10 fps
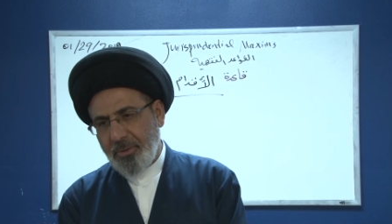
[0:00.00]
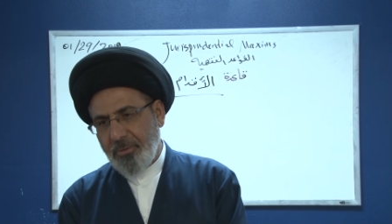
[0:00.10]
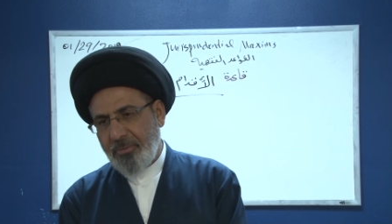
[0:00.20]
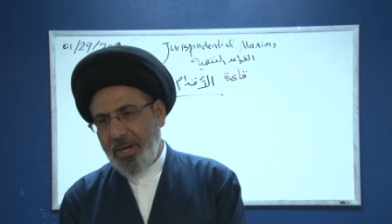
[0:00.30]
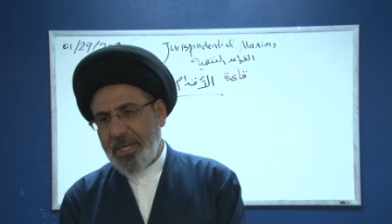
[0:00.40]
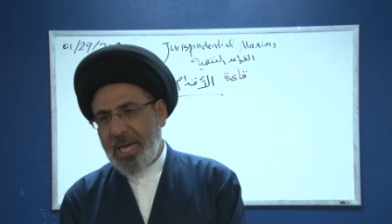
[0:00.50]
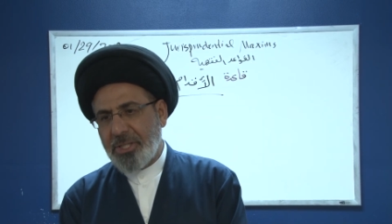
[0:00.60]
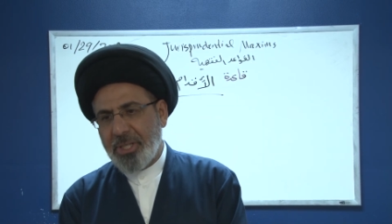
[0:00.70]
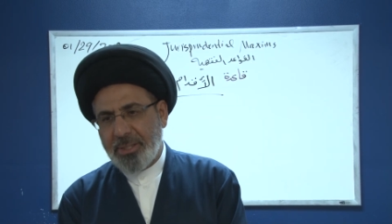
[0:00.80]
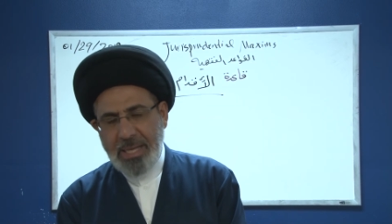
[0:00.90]

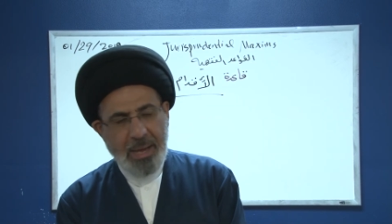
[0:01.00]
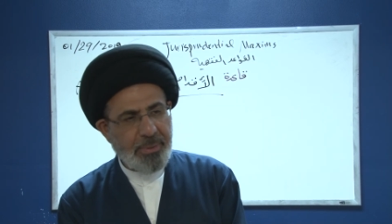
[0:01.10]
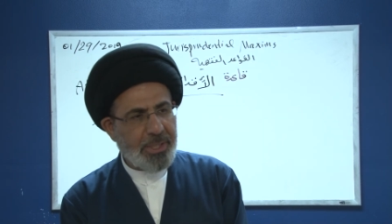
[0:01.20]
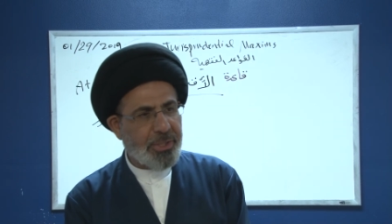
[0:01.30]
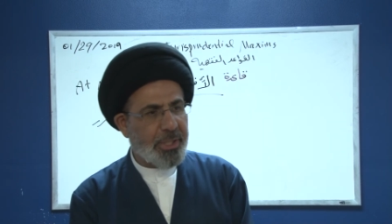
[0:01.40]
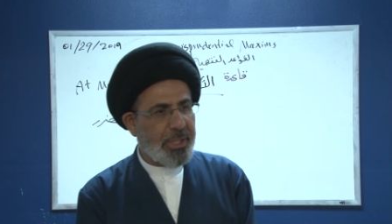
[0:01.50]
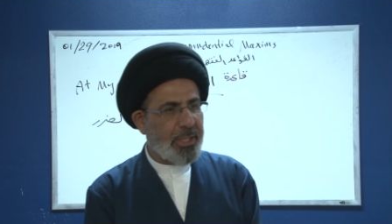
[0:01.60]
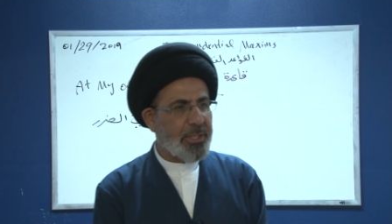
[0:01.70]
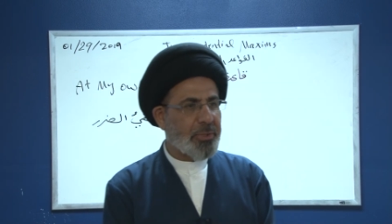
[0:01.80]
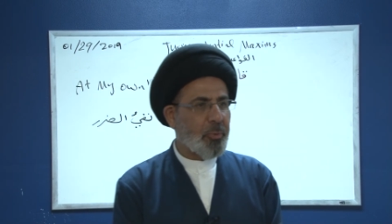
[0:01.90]
Financial damage
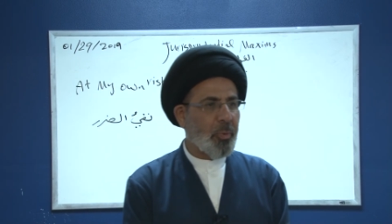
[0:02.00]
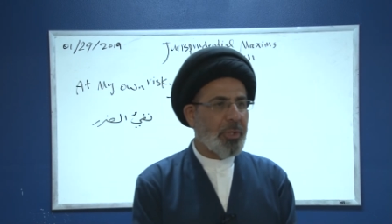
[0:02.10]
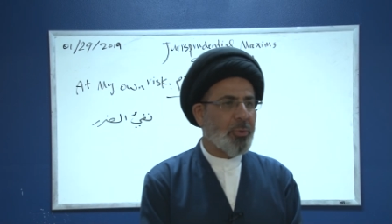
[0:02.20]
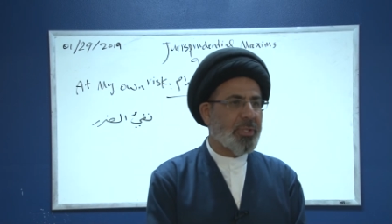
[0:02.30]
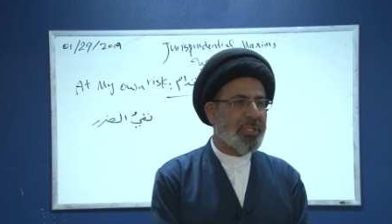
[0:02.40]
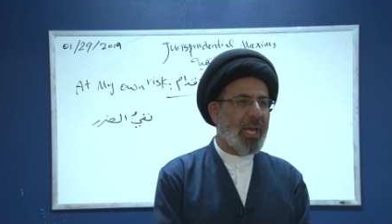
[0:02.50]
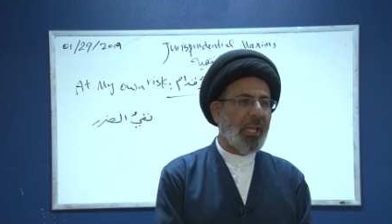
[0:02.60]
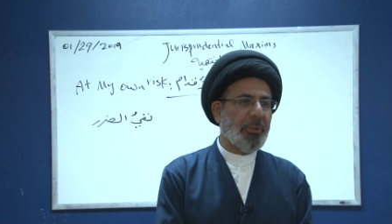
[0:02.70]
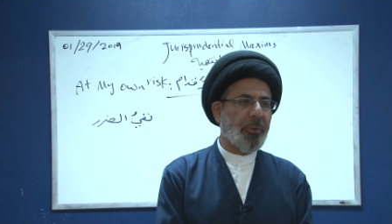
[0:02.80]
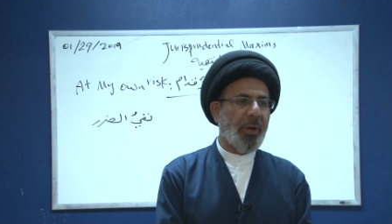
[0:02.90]
is when you
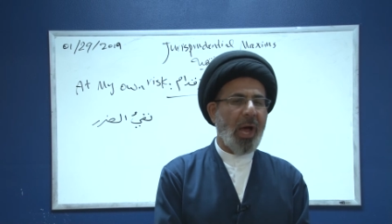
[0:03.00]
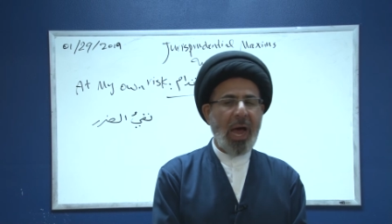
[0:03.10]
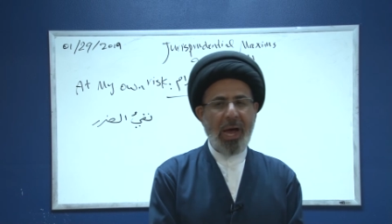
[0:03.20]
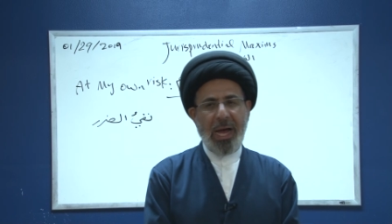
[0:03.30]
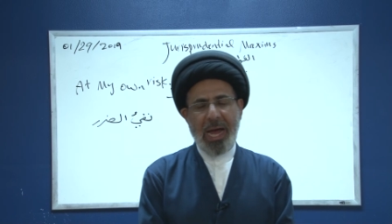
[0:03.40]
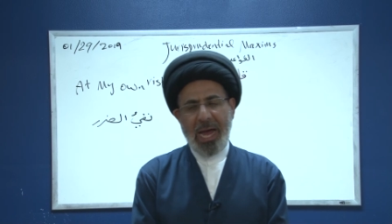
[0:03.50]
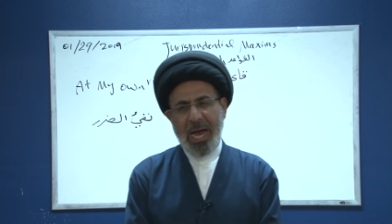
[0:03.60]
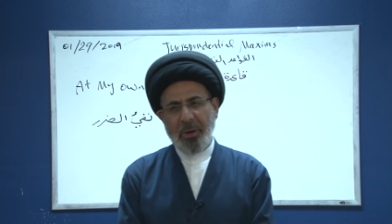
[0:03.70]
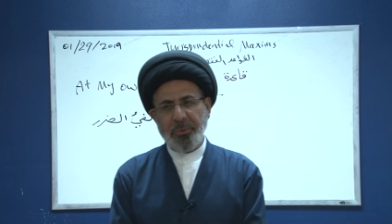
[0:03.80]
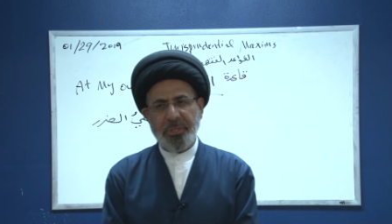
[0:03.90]
sell your
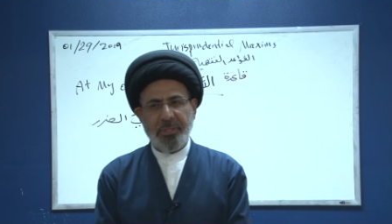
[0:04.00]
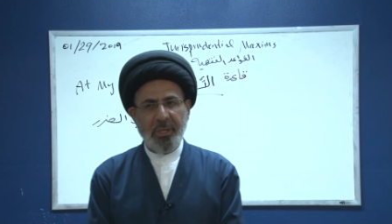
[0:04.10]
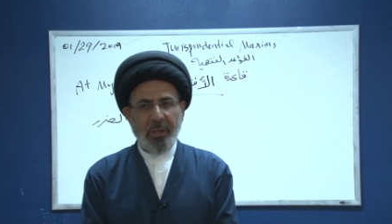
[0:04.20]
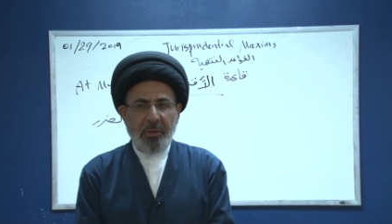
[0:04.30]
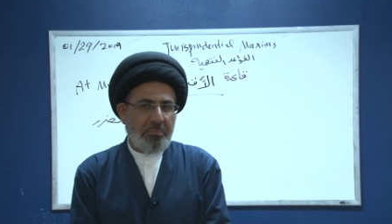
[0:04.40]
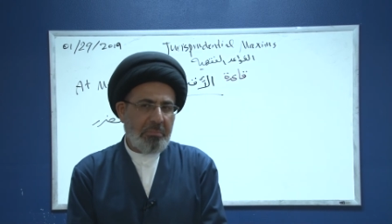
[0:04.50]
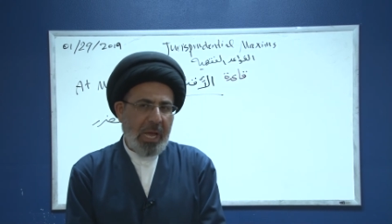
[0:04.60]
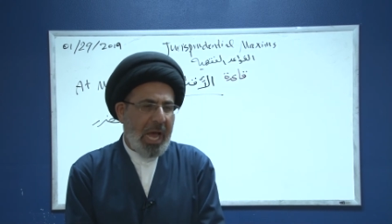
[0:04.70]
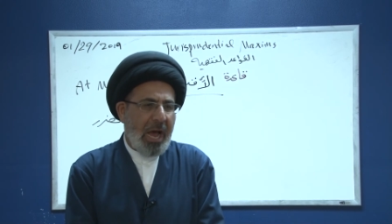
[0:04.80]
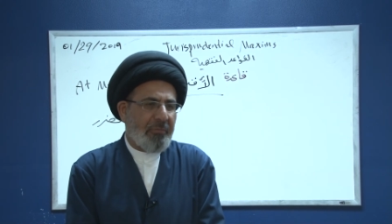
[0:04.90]
house
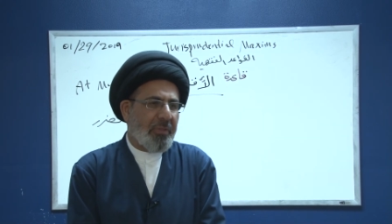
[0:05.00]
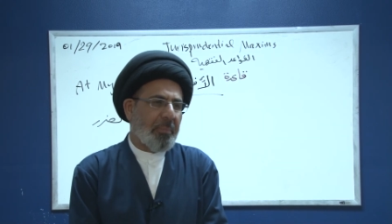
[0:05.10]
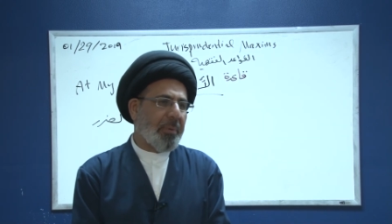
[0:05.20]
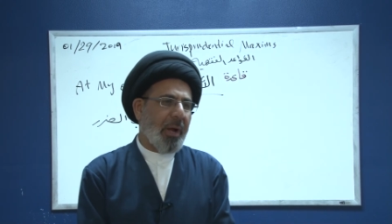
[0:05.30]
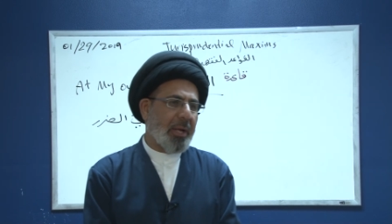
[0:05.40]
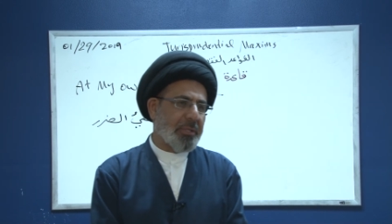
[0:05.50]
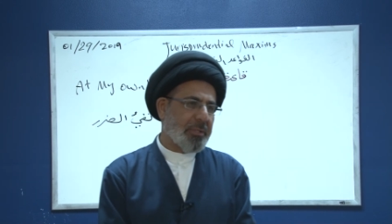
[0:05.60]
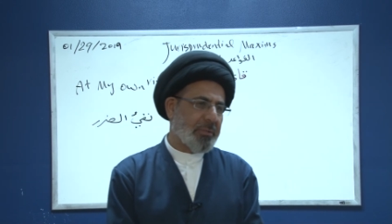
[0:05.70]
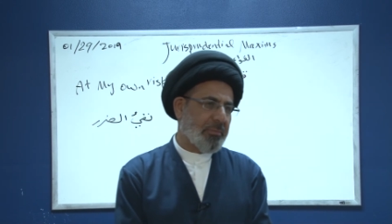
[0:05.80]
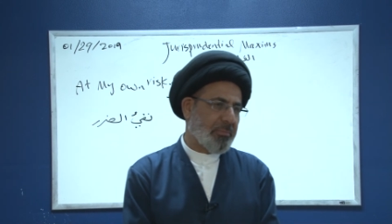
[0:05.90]
half the
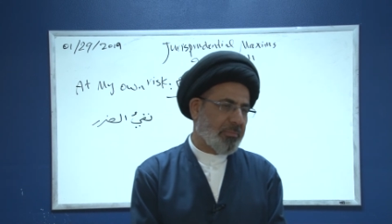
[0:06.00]
price.